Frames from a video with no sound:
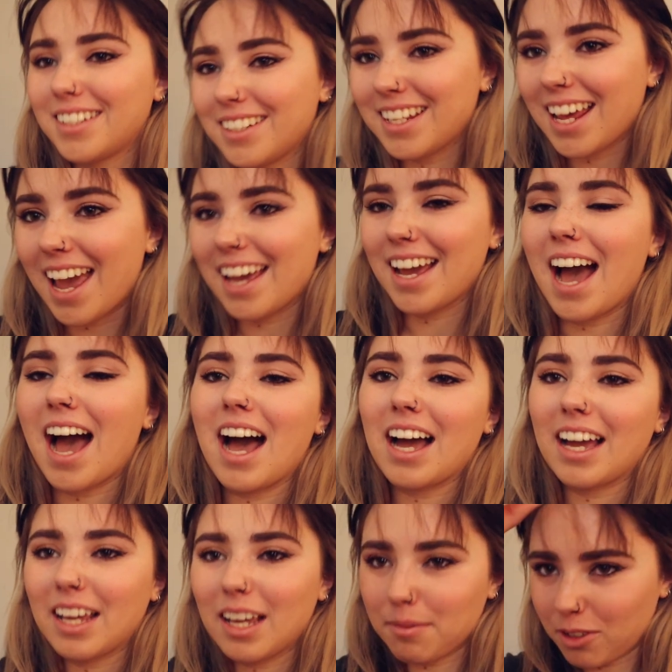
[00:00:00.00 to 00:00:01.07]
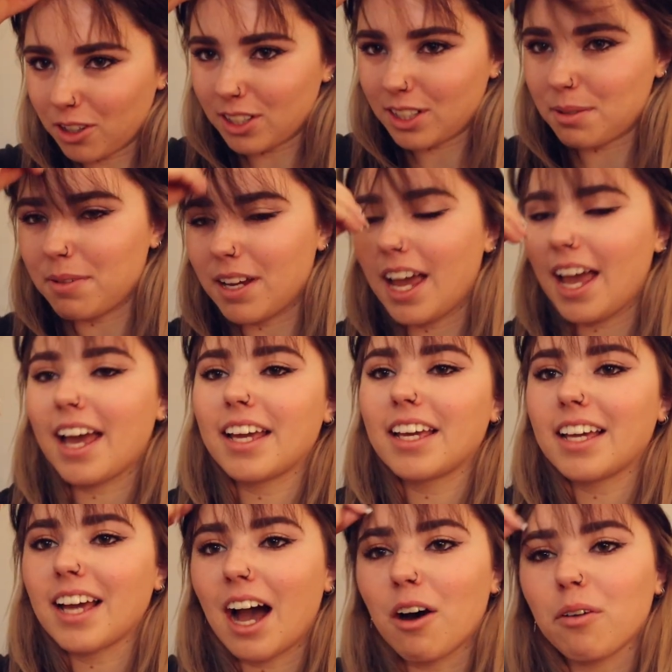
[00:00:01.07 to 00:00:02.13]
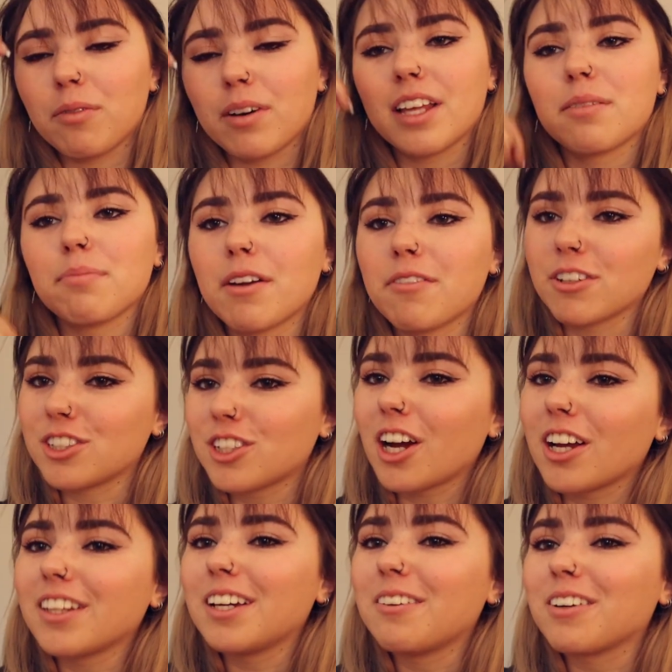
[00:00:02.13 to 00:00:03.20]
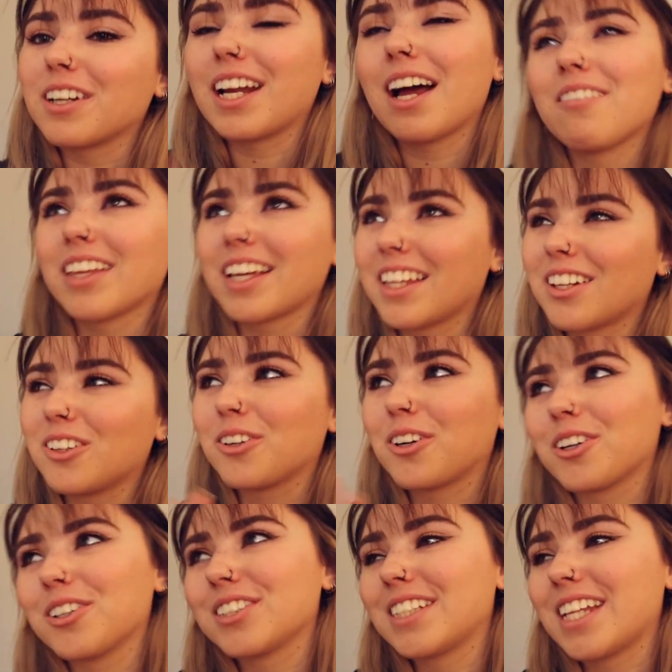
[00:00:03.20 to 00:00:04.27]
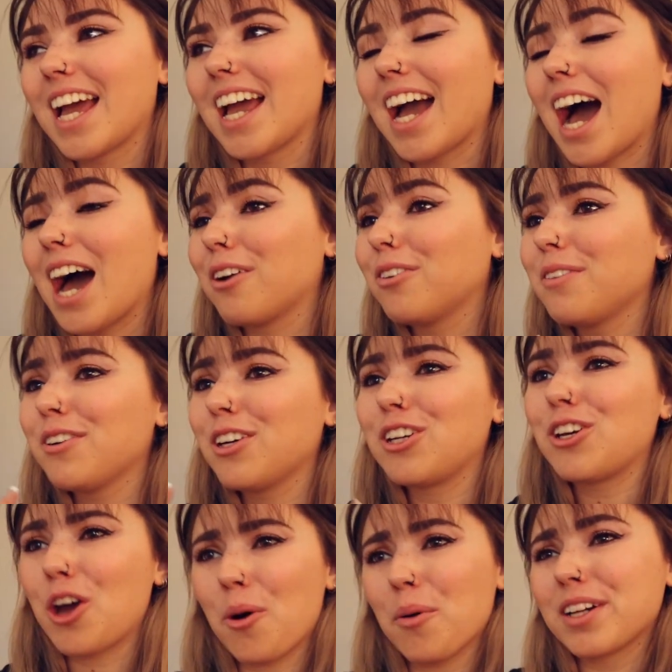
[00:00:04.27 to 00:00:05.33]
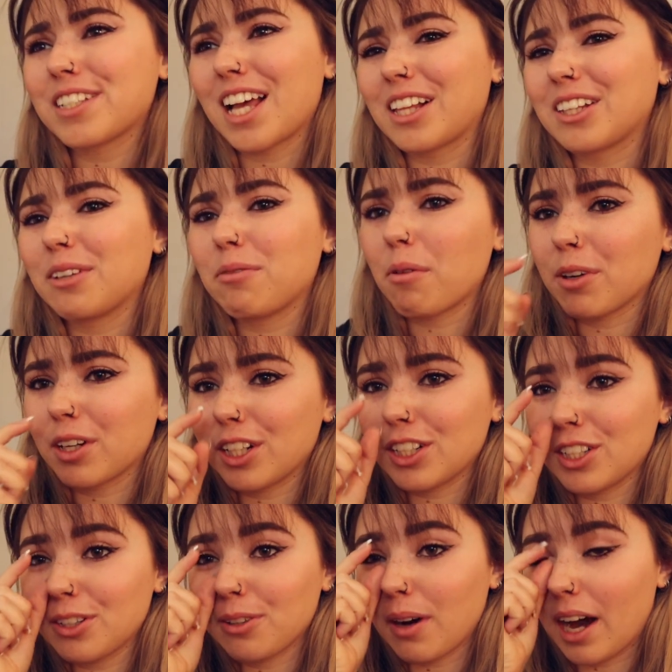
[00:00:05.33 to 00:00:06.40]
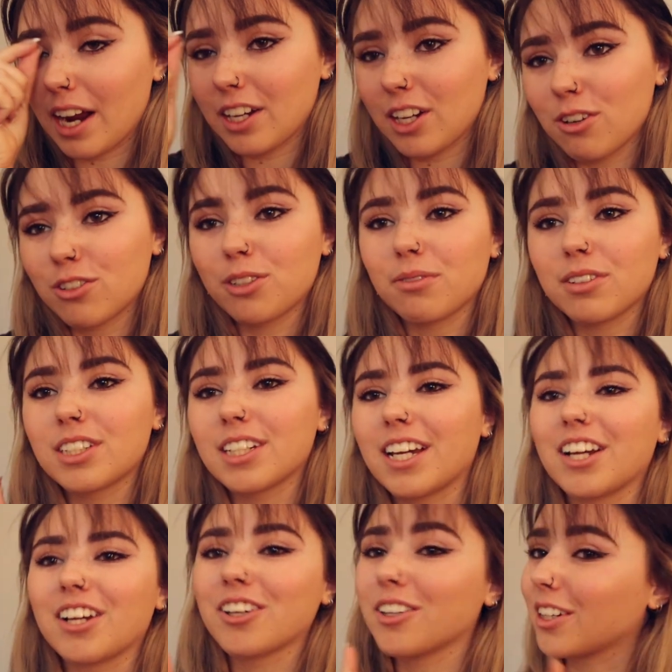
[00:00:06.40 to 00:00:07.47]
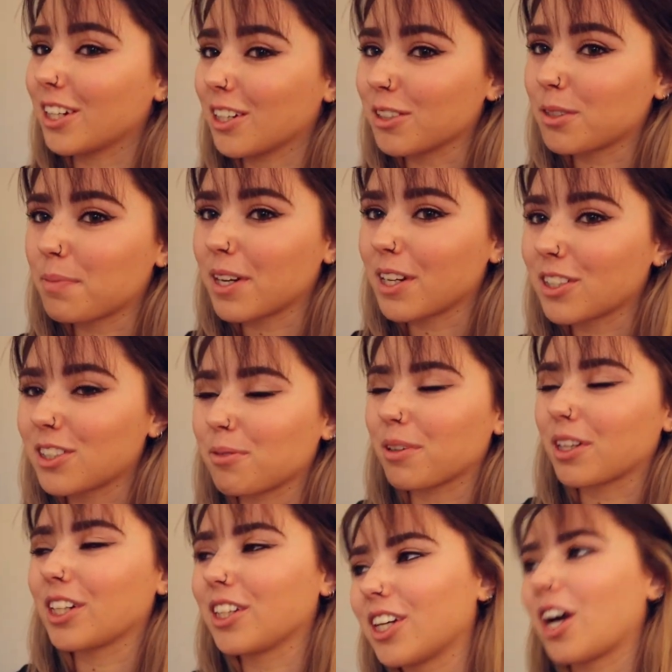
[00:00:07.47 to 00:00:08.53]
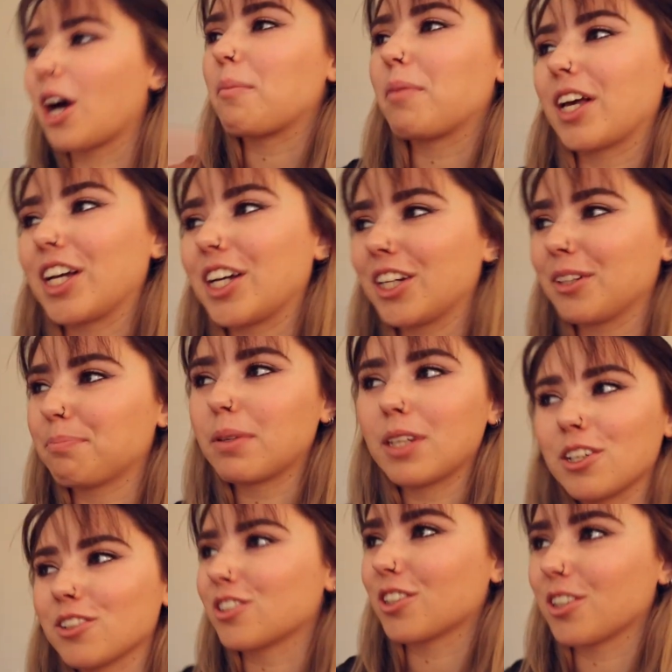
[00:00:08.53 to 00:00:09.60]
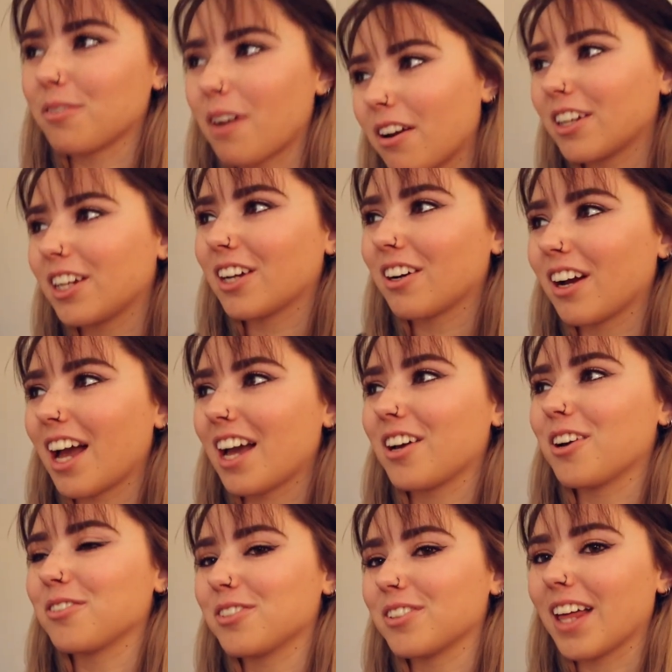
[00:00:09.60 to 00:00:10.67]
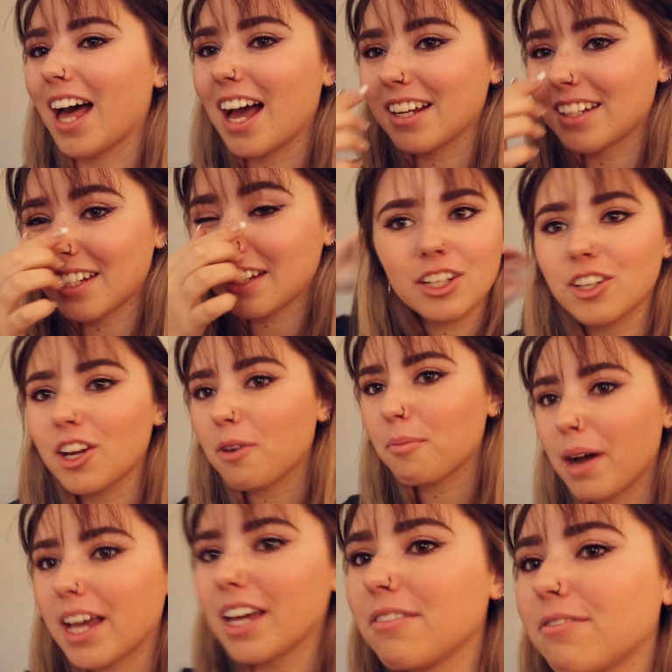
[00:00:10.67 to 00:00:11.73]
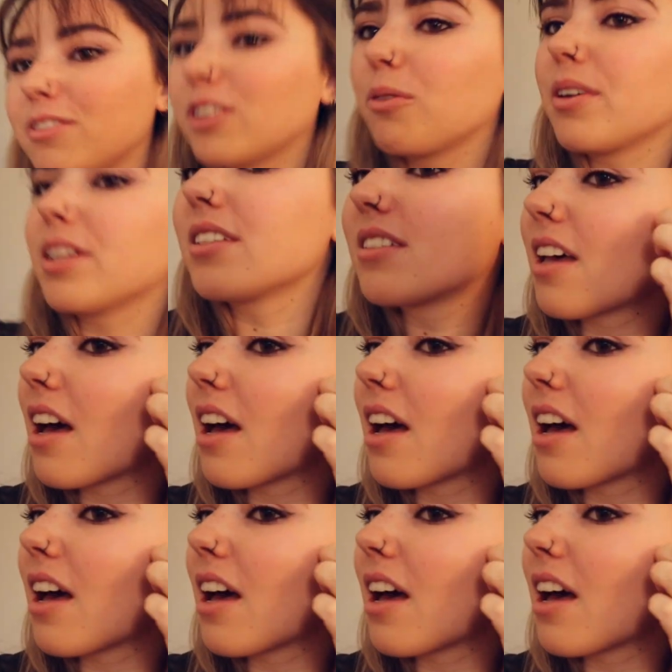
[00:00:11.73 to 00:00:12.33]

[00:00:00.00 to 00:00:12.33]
Today, I am going to be hanging out with my friend Charli. We're gonna have like a little girls' day. I don't even know exactly what we're gonna do. I know she wants to get her ears pierced, so we're gonna look up like a piercer around here and go do that. You know, my influence